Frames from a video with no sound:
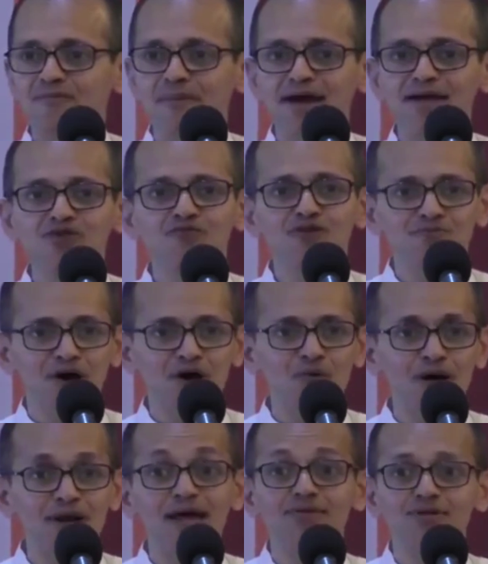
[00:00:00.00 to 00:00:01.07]
of mine with
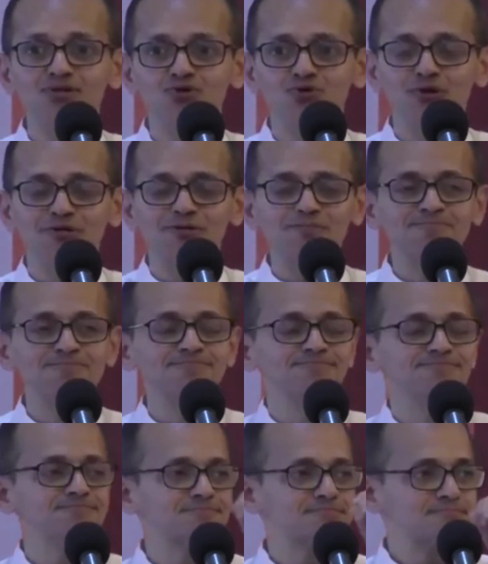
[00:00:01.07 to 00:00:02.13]
Bhagwan as a student.
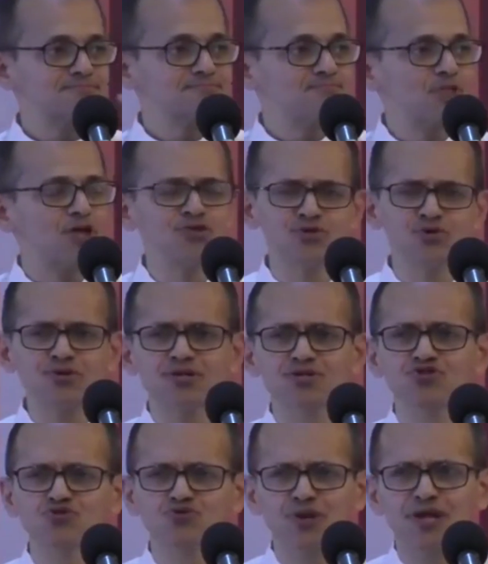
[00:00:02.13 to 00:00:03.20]
This was
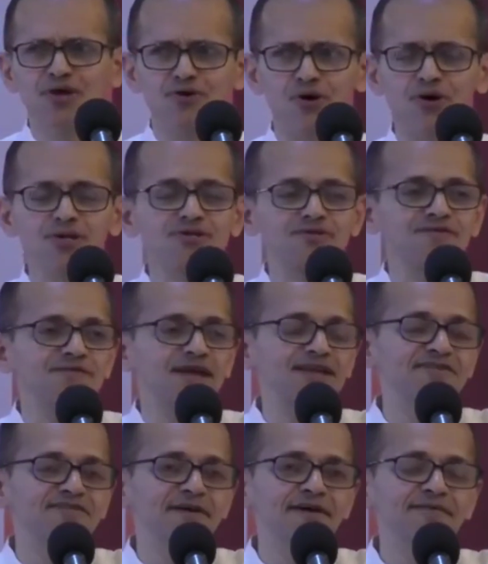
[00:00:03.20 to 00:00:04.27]
in July or August of
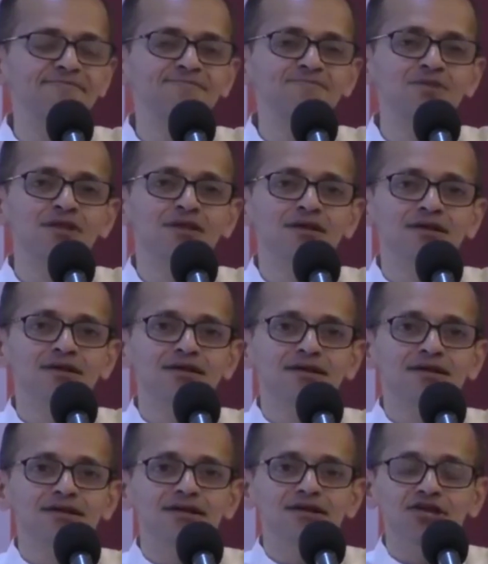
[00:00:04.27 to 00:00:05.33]
95.
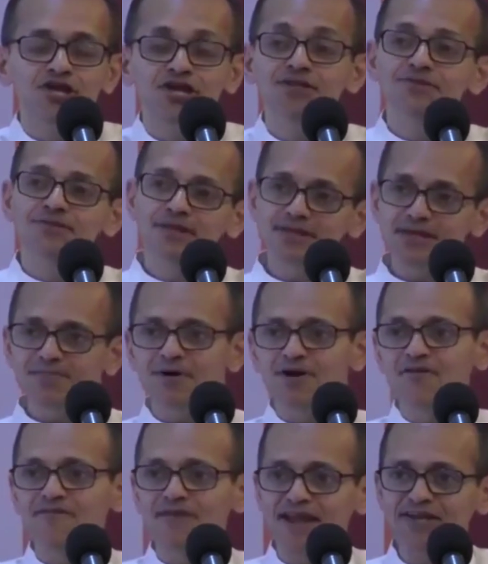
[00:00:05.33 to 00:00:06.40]
In
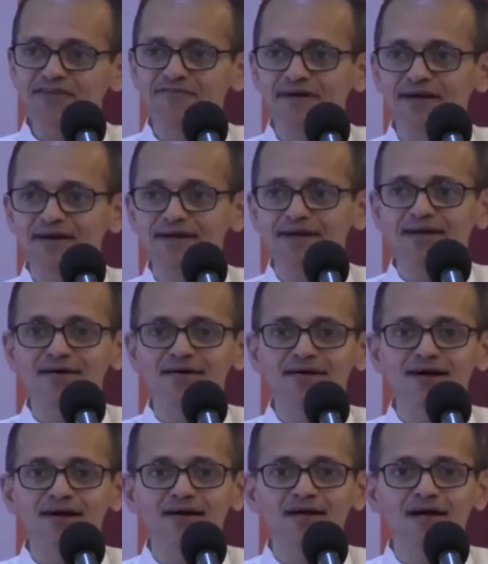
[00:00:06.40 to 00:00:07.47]
December of 95,
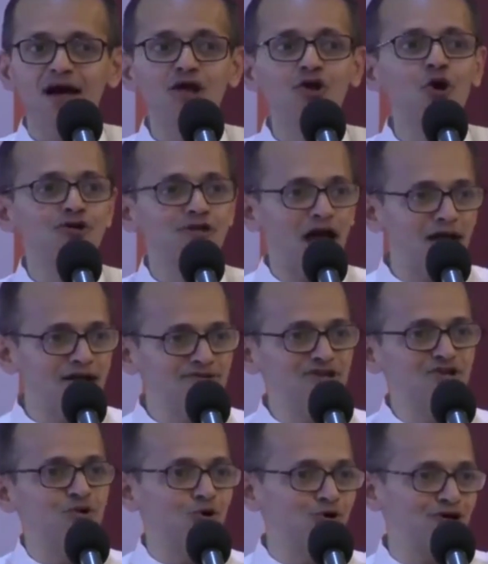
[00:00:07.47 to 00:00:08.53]
I got
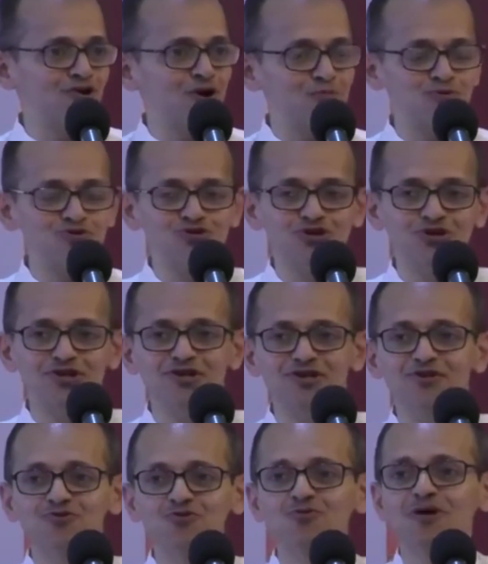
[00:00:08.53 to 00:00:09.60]
another golden
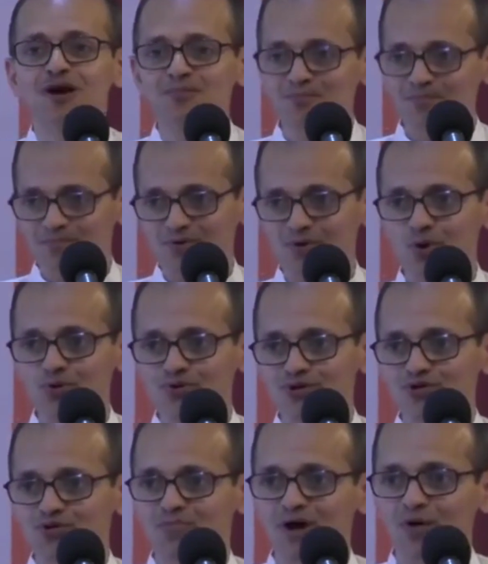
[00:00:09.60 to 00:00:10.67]
opportunity to come
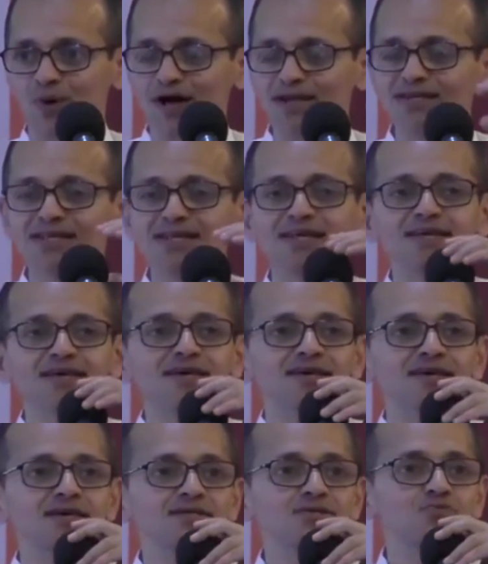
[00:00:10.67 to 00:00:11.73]
closer to Bhagwan
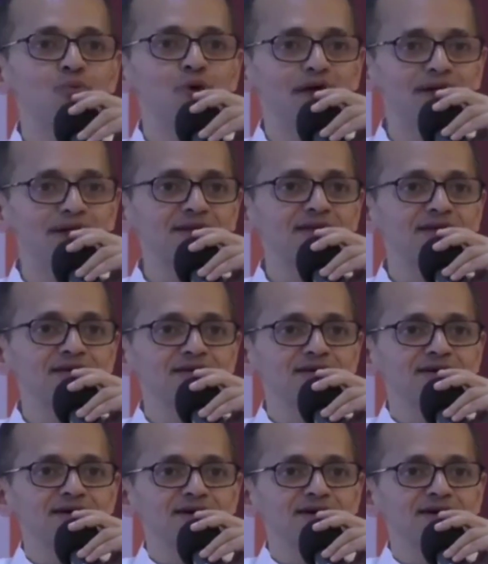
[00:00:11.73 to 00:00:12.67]
is when